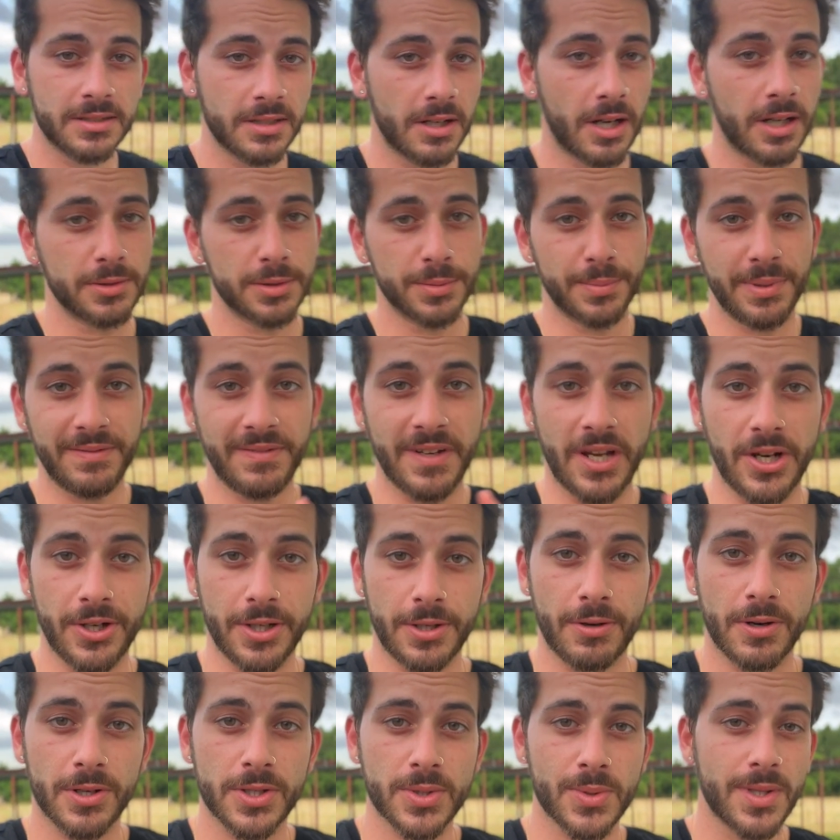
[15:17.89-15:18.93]
I will be very
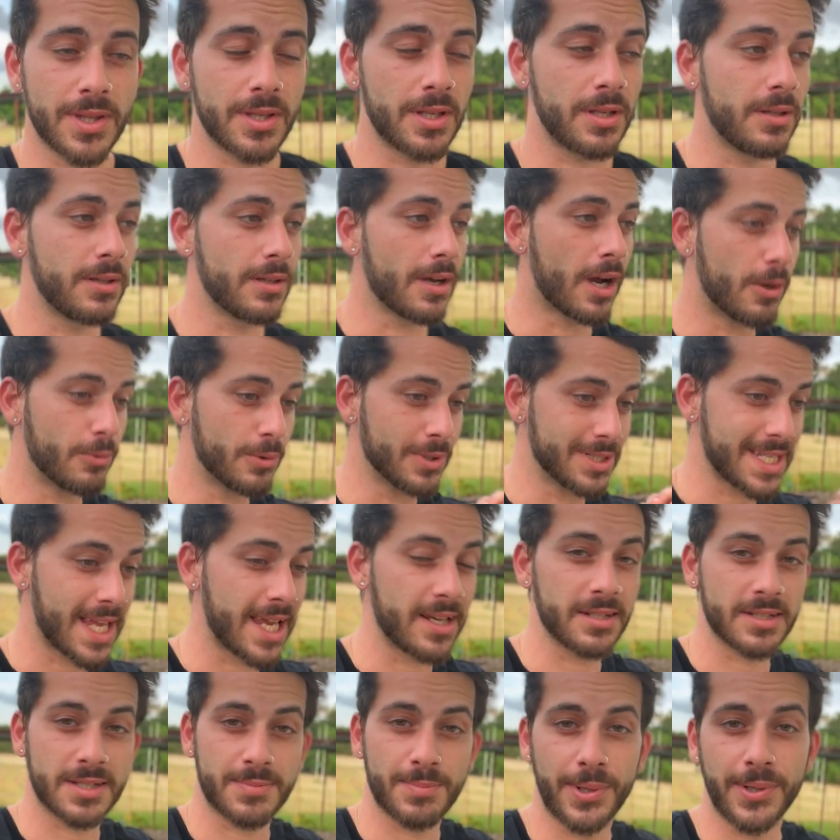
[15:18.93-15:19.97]
cross with you. I will take
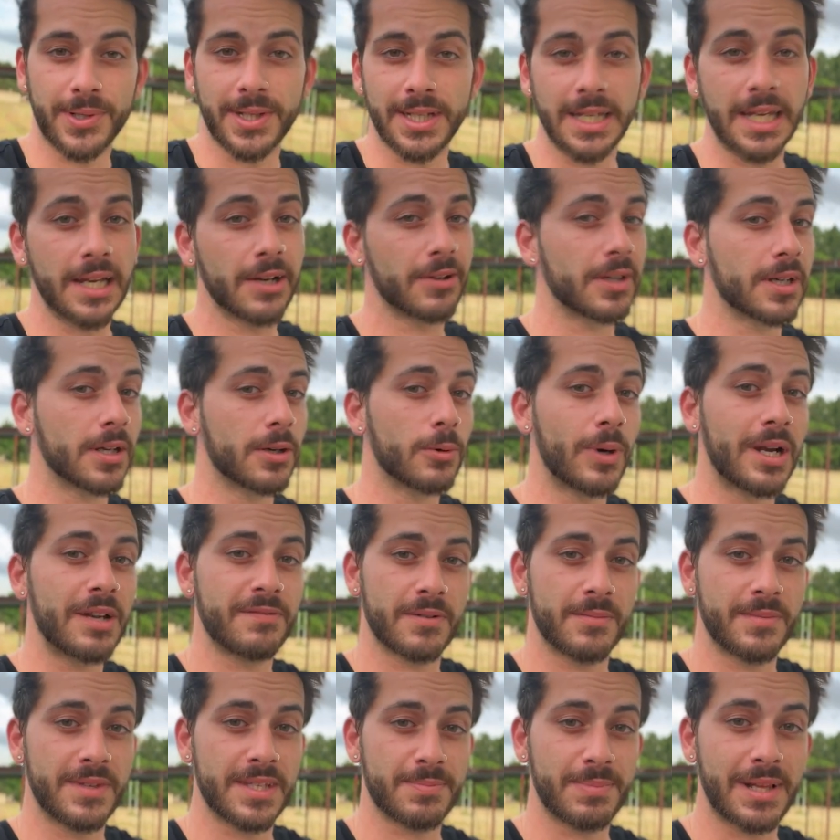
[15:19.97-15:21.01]
a smoking area away
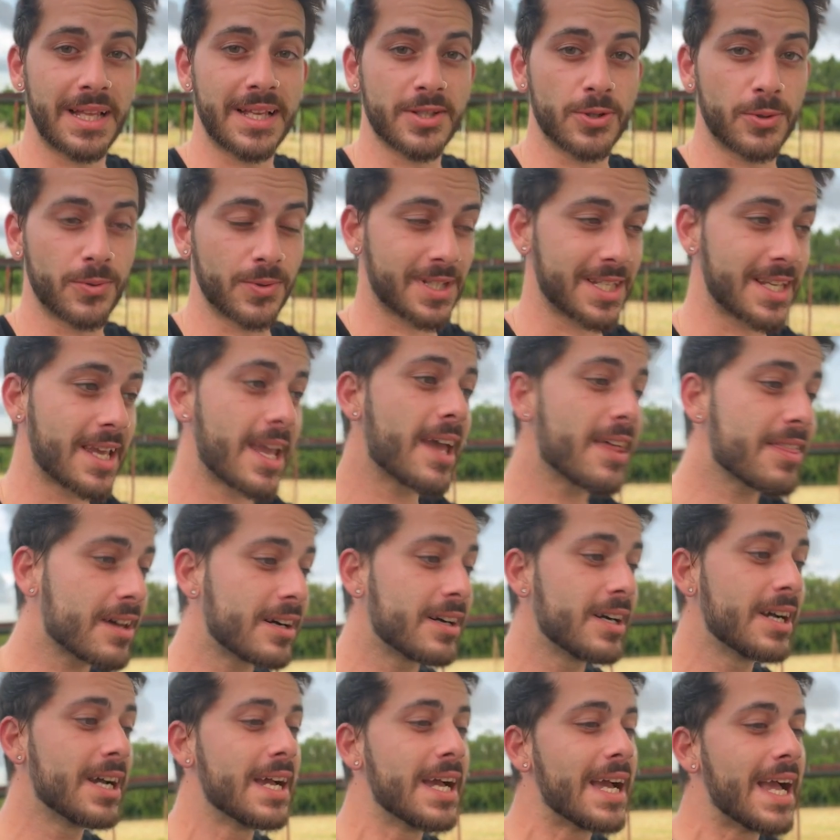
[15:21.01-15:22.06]
from this place altogether,
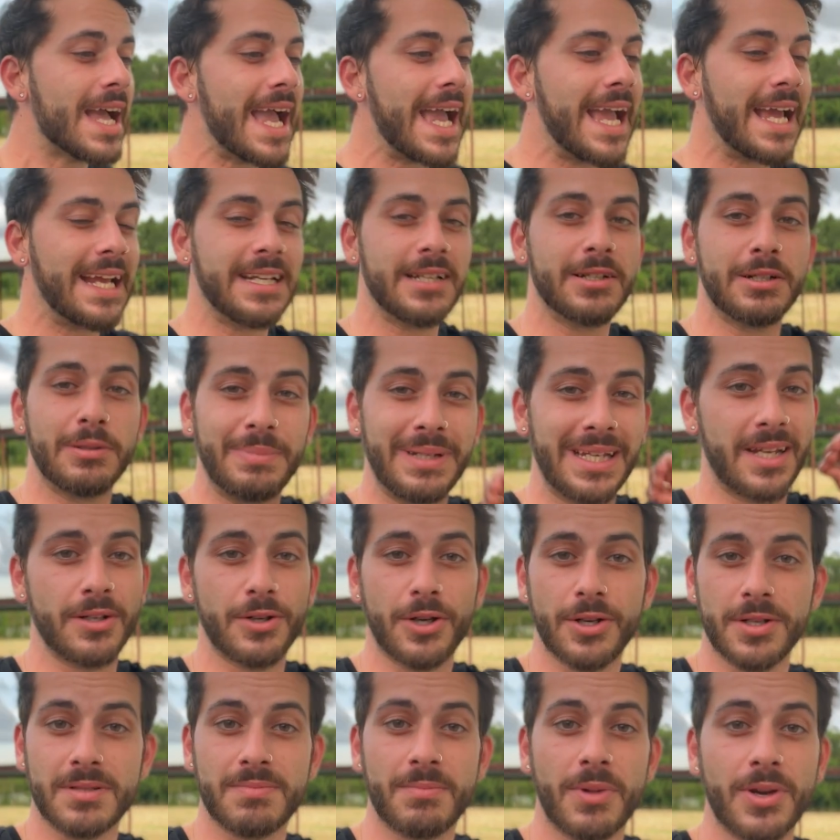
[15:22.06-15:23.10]
and it'll be a no
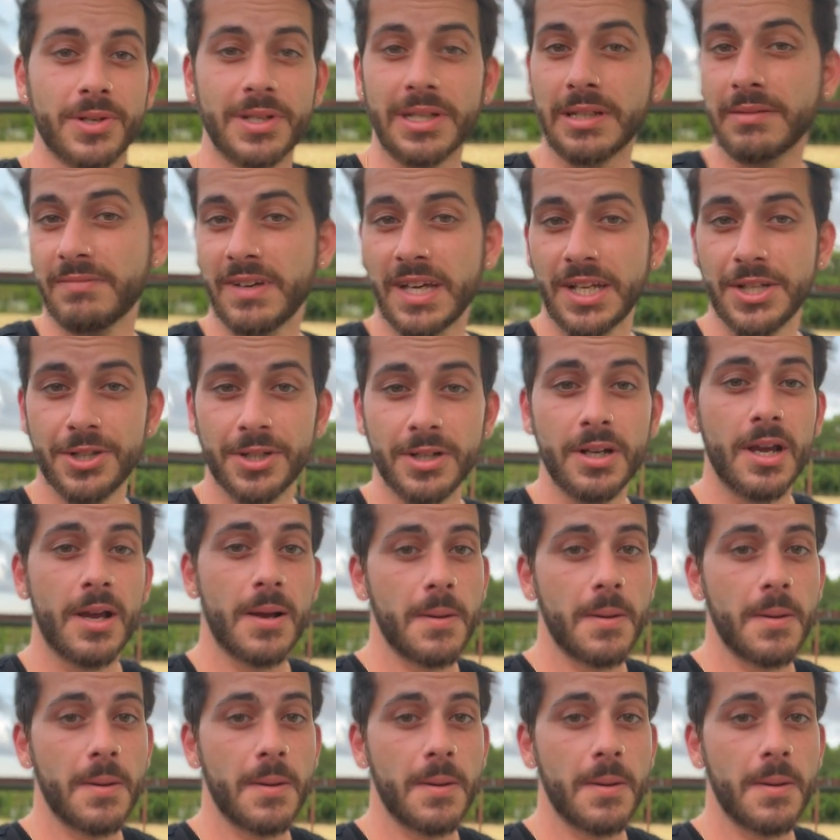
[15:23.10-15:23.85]
smoking venue.